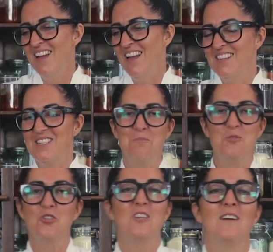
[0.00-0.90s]
and some
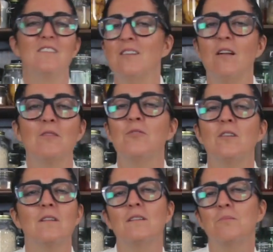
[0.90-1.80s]
dukkha and olive
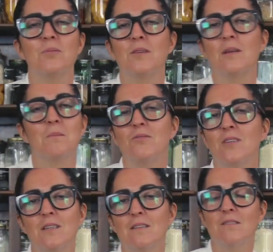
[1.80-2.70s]
oil and balsamic
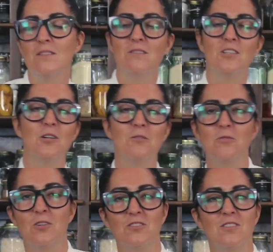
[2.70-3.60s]
vinegar and, you know,
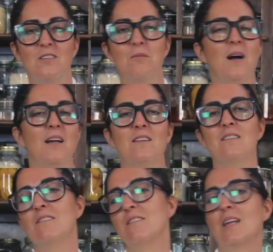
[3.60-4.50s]
roasted
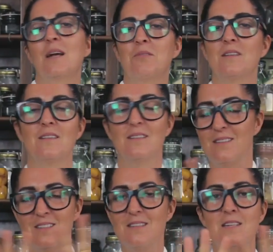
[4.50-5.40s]
tomatoes and capsicum.
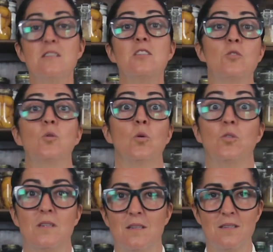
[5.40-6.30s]
It's just
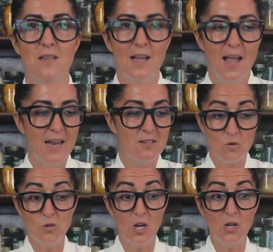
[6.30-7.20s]
gorgeous, and it's
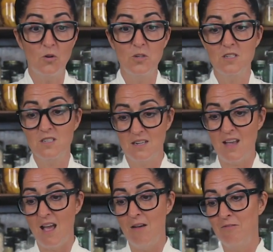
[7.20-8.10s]
also gorgeous to
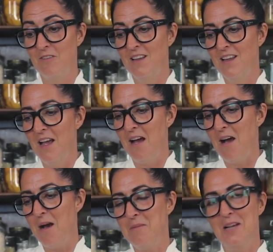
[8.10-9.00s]
have
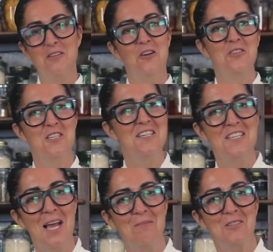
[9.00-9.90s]
on the dinner
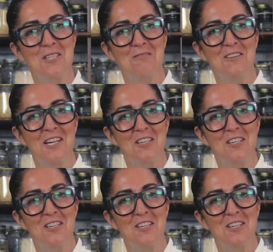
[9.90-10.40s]
table just for an